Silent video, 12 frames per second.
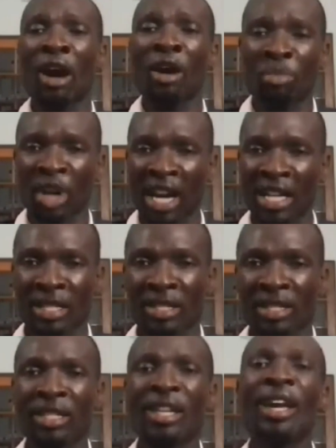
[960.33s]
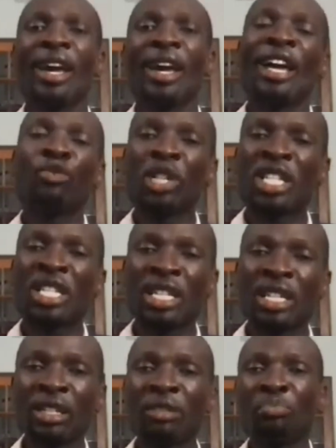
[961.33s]
our prices and we're
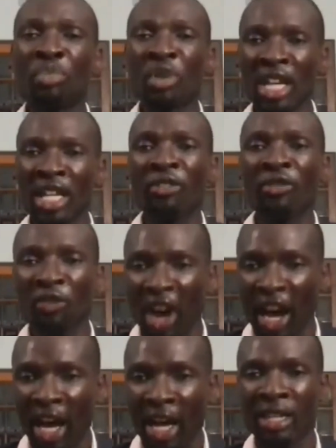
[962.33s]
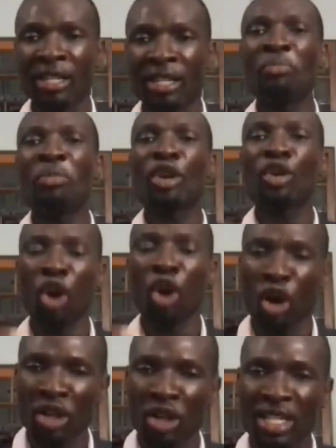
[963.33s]
still breathing fine
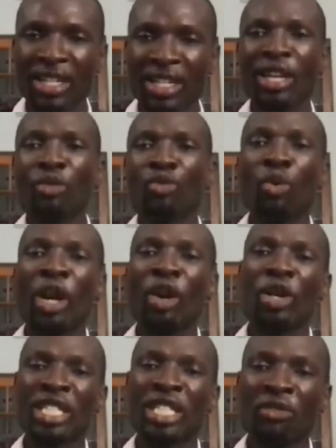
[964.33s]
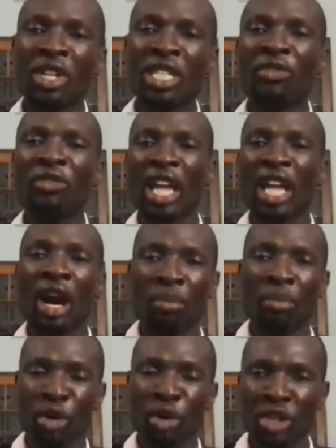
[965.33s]
because we were conservative in our
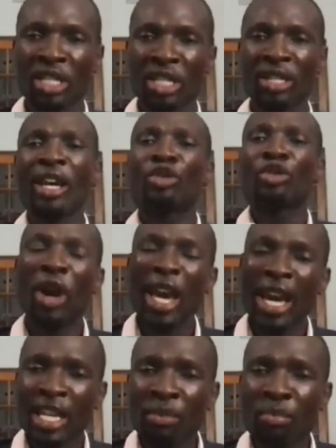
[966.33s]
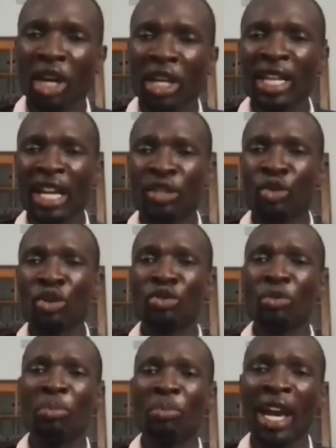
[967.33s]
approach. So anybody that's going
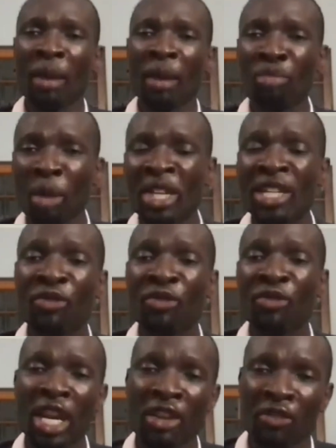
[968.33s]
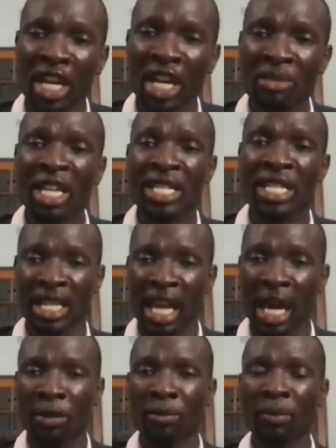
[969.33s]
to buy a property for investment
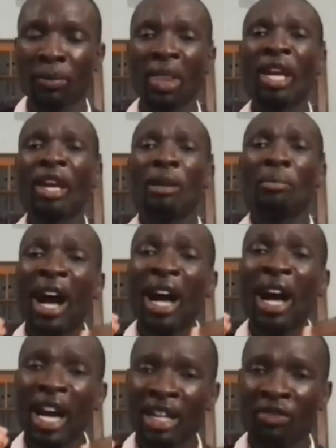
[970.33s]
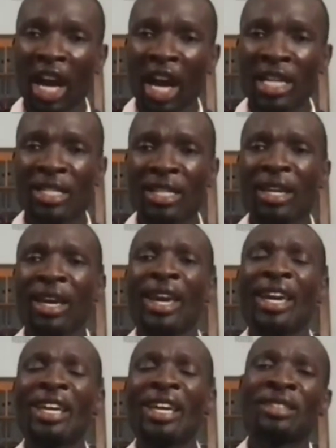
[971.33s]
now, my advice
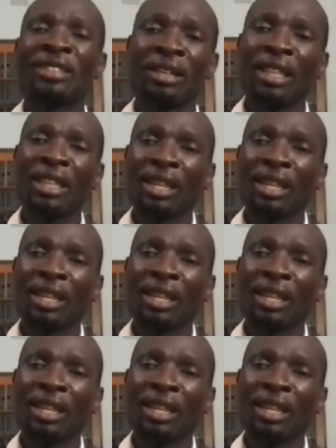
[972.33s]
is